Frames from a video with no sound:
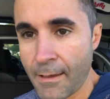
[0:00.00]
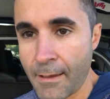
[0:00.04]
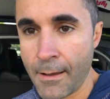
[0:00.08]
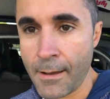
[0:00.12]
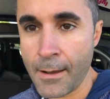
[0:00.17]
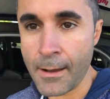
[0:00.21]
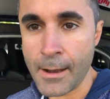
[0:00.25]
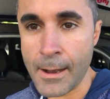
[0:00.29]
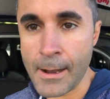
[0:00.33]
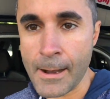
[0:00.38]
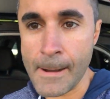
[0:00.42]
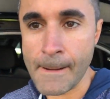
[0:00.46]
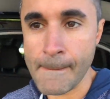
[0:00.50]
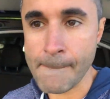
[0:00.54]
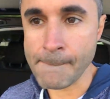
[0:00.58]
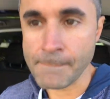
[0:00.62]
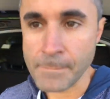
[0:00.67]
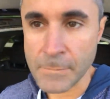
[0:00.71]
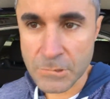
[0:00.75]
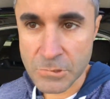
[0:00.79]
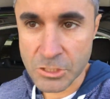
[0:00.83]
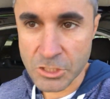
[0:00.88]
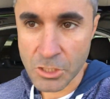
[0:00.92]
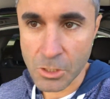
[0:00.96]

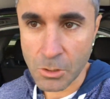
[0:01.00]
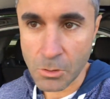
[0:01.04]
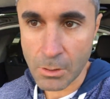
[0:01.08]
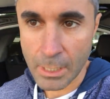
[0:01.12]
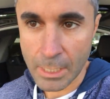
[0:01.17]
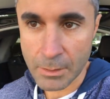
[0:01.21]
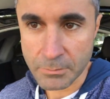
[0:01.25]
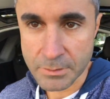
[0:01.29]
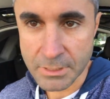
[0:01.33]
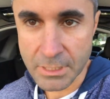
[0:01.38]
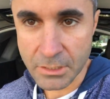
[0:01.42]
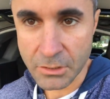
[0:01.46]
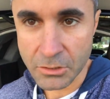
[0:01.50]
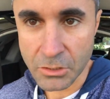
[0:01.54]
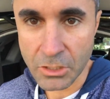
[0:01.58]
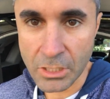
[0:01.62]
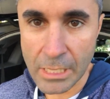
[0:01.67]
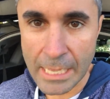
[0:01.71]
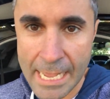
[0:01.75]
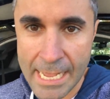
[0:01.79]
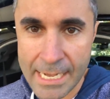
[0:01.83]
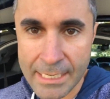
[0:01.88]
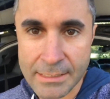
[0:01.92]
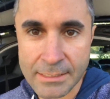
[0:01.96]
Um, so I was in a
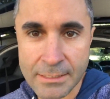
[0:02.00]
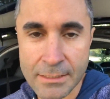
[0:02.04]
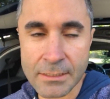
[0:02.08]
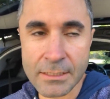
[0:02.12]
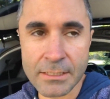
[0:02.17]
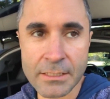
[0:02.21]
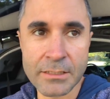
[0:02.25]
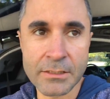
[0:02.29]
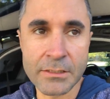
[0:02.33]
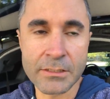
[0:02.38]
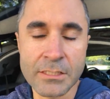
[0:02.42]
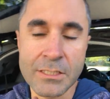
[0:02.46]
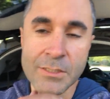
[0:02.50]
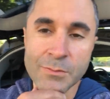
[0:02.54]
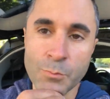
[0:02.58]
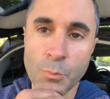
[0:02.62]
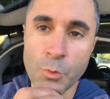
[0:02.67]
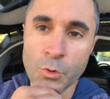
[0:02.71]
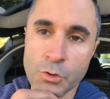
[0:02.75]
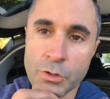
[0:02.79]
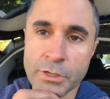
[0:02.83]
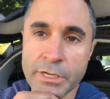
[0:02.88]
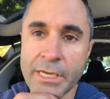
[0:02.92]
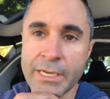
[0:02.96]
little accident this
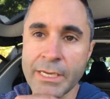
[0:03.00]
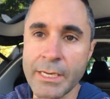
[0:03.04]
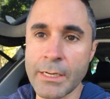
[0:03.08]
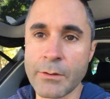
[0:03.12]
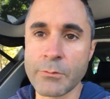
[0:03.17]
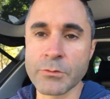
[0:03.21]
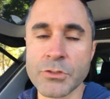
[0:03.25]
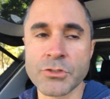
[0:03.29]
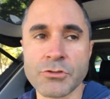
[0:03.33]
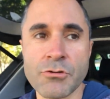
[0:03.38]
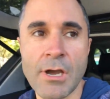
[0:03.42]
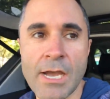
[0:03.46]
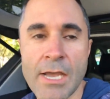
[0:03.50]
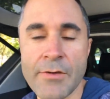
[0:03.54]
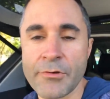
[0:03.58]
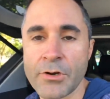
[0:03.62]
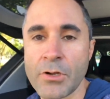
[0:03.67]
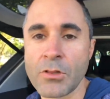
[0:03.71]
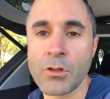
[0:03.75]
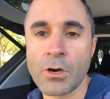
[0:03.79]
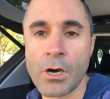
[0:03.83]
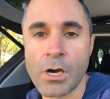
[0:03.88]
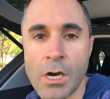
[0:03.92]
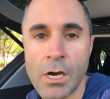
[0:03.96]
morning. I was driving
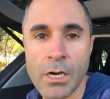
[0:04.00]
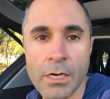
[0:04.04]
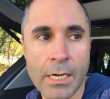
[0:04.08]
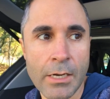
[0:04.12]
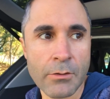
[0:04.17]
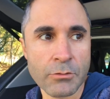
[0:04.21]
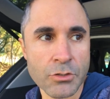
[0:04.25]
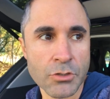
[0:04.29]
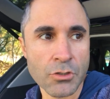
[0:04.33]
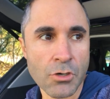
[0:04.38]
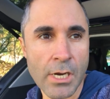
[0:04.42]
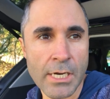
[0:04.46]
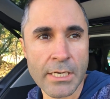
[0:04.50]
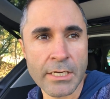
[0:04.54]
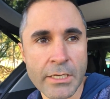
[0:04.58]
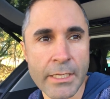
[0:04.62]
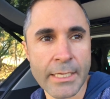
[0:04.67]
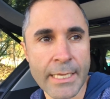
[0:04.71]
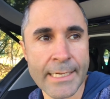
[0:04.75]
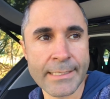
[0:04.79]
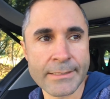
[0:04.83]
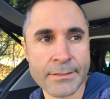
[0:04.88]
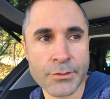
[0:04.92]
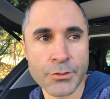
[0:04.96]
along. I was trying to
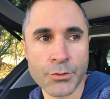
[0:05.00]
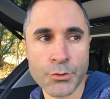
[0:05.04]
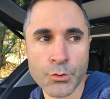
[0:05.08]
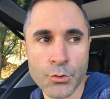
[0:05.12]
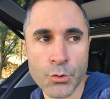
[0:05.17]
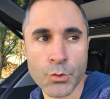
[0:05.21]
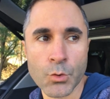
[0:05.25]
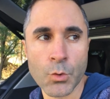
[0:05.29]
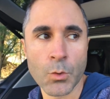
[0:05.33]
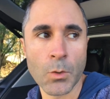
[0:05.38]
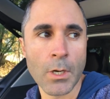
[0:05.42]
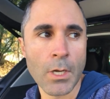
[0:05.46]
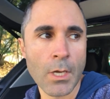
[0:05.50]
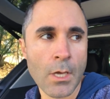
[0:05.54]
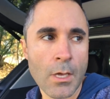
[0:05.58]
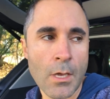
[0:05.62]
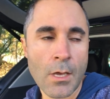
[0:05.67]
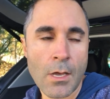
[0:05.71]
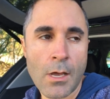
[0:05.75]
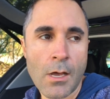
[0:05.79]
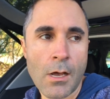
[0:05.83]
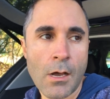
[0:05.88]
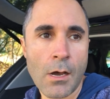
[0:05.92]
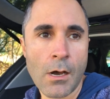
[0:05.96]
get to
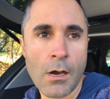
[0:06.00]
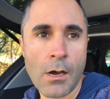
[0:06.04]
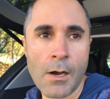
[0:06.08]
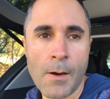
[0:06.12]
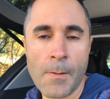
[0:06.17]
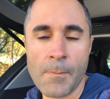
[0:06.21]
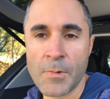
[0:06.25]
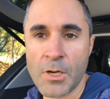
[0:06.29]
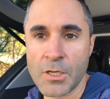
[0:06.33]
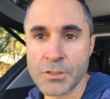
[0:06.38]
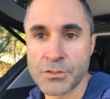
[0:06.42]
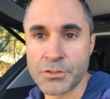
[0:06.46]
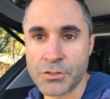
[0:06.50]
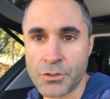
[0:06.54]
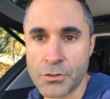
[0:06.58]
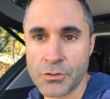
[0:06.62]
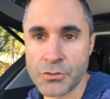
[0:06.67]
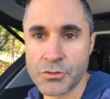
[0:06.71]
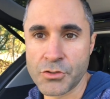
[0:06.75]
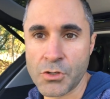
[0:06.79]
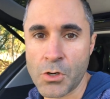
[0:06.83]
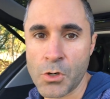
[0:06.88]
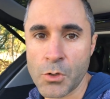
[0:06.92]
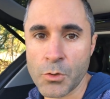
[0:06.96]
um, a
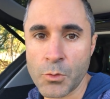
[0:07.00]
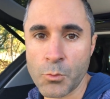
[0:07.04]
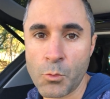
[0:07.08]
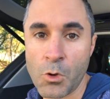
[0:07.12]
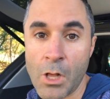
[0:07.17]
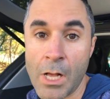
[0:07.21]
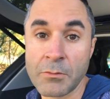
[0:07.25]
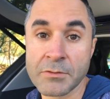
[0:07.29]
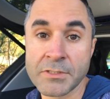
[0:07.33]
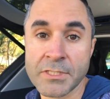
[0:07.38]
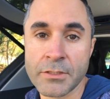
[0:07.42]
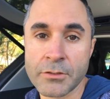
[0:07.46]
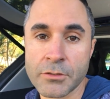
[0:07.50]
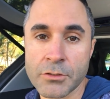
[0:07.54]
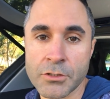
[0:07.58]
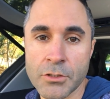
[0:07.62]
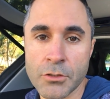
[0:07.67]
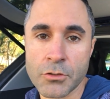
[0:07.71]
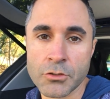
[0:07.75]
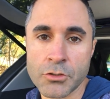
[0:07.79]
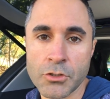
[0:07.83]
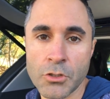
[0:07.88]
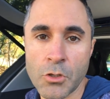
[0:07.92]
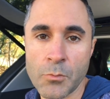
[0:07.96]
surge zone. Well, I was in the
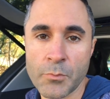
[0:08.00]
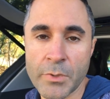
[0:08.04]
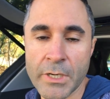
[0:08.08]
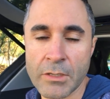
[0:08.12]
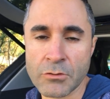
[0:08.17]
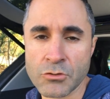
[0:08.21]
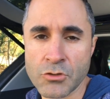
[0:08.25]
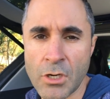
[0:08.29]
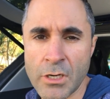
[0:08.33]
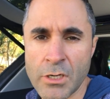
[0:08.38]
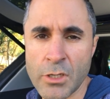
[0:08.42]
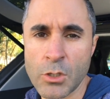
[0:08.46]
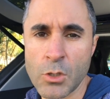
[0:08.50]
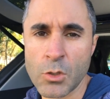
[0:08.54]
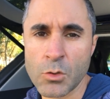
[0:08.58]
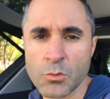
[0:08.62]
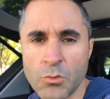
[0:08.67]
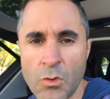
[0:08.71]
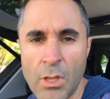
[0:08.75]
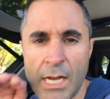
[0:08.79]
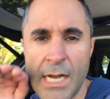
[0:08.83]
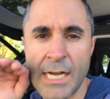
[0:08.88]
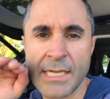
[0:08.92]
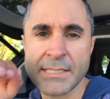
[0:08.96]
surge zone, but I was trying to
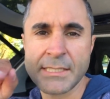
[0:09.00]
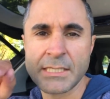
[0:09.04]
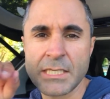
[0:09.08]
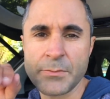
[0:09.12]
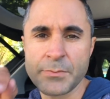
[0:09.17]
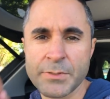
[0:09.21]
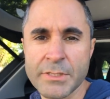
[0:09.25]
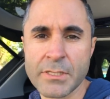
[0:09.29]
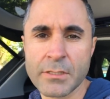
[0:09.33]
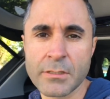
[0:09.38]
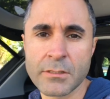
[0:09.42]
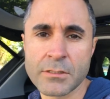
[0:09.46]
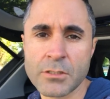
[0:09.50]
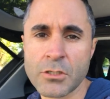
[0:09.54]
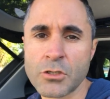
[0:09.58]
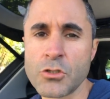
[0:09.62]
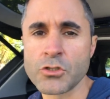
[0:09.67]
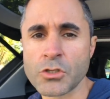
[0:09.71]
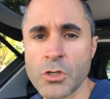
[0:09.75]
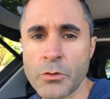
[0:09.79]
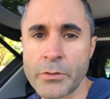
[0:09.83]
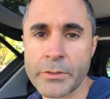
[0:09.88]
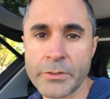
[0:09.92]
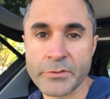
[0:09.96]
go uh, deep into the
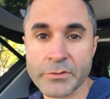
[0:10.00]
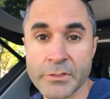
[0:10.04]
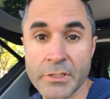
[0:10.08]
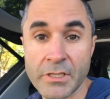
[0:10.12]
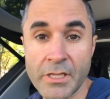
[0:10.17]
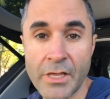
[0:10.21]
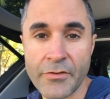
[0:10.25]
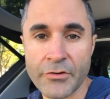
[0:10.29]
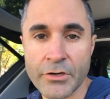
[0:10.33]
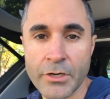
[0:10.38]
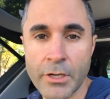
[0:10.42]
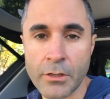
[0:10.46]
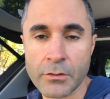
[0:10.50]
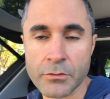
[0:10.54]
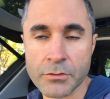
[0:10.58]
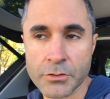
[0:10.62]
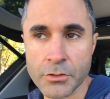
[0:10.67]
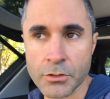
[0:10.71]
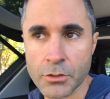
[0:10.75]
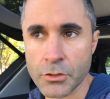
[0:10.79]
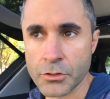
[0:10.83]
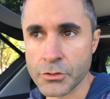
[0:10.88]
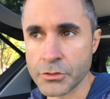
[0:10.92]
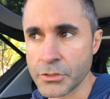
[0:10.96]
surge zone. It was an eleven dollar
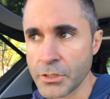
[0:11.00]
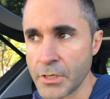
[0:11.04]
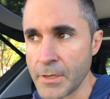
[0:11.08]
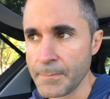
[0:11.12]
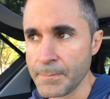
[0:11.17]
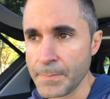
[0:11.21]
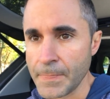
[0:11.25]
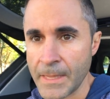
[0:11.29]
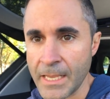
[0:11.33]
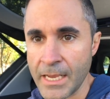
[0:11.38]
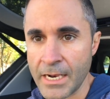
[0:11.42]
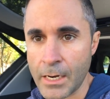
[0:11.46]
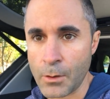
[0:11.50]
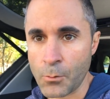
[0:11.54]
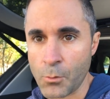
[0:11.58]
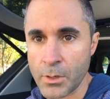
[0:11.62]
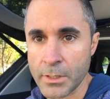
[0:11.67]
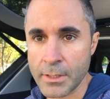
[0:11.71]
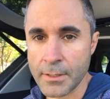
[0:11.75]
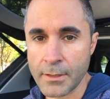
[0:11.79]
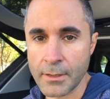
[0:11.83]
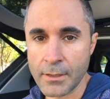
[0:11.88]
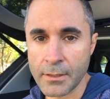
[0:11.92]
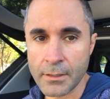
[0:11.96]
surge, and I
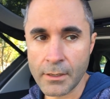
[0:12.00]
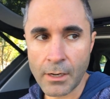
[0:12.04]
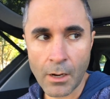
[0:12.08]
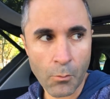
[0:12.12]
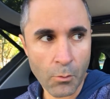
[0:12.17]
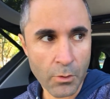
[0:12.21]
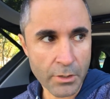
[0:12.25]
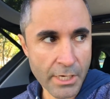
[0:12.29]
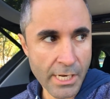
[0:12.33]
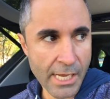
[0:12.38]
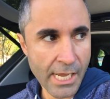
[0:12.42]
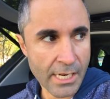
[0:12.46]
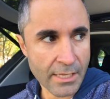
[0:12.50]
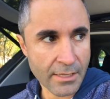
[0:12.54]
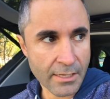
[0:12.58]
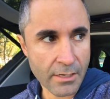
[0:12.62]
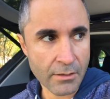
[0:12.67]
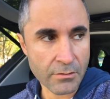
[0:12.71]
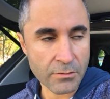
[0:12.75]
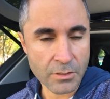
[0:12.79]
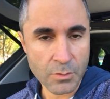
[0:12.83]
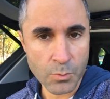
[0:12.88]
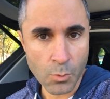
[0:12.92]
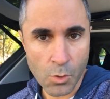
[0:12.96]
wanted to I wanted to get
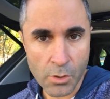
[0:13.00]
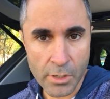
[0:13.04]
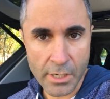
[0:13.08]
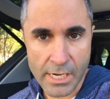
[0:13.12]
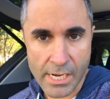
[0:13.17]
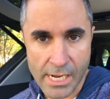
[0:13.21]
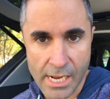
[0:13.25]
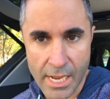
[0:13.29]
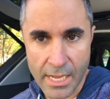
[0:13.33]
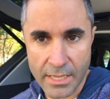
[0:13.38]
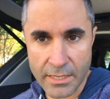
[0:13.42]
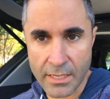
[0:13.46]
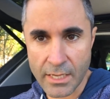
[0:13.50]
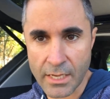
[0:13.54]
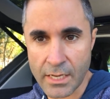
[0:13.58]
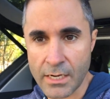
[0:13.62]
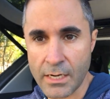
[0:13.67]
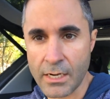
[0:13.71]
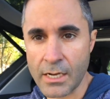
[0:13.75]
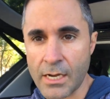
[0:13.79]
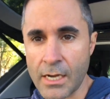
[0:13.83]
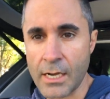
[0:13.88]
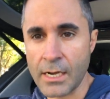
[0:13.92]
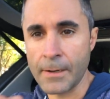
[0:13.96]
there this morning. And
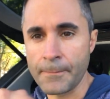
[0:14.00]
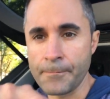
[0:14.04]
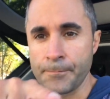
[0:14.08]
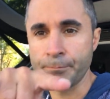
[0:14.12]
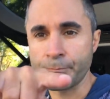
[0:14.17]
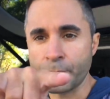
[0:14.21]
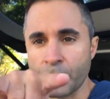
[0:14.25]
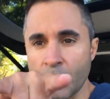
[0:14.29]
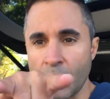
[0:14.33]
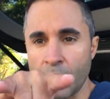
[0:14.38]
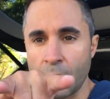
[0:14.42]
then um,